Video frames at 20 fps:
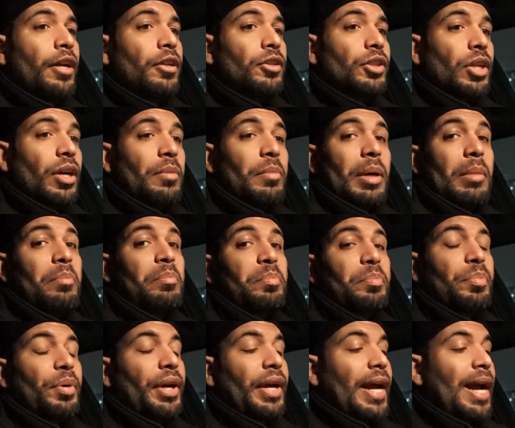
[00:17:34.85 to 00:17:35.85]
So
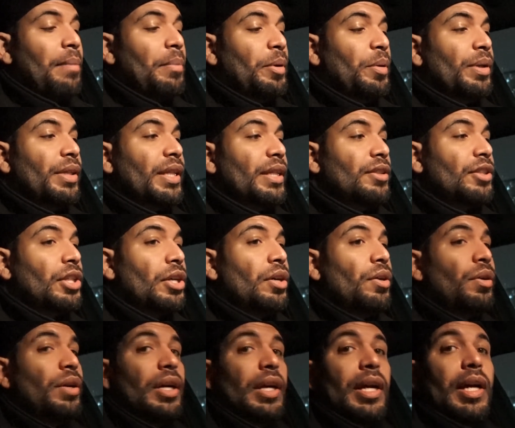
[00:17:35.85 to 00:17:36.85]
I'm pretty happy with it.
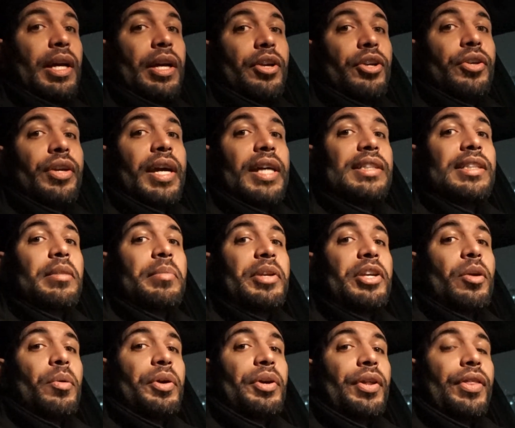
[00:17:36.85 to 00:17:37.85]
So you guys let me
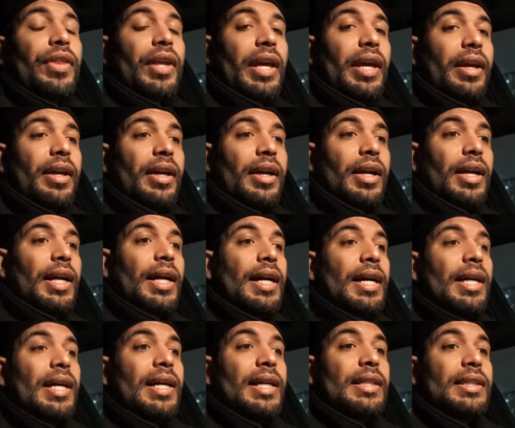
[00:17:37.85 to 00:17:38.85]
know what you think.
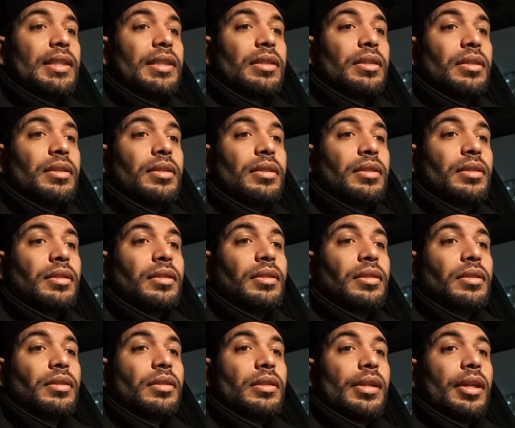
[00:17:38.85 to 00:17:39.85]
I'll
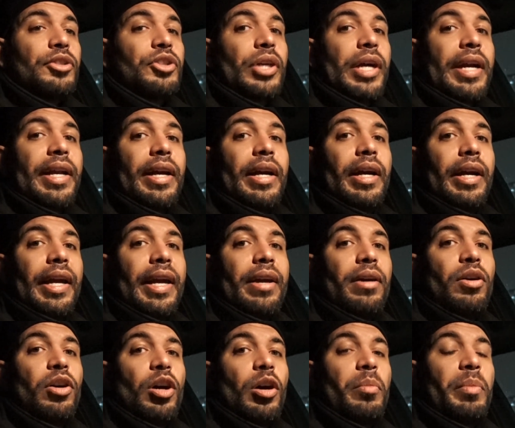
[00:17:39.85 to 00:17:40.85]
try to get
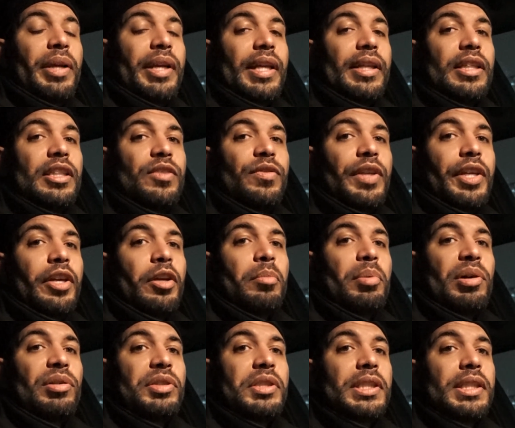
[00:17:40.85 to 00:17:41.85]
home and get this video
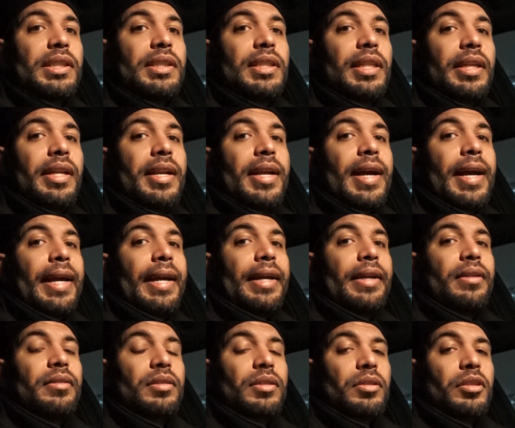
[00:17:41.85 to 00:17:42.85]
posted tonight.